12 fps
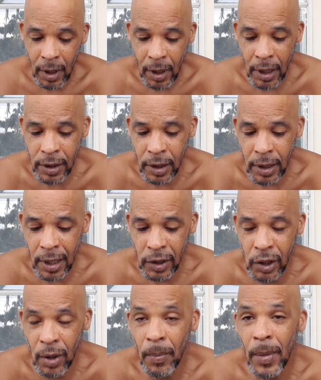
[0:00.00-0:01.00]
That's
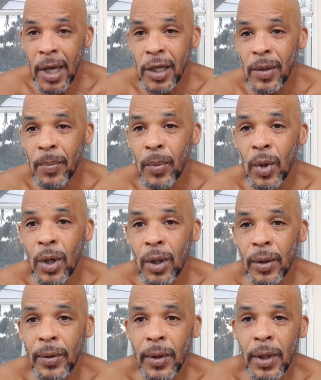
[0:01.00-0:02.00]
an amazing book
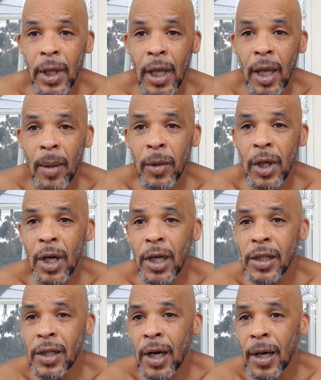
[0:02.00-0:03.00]
because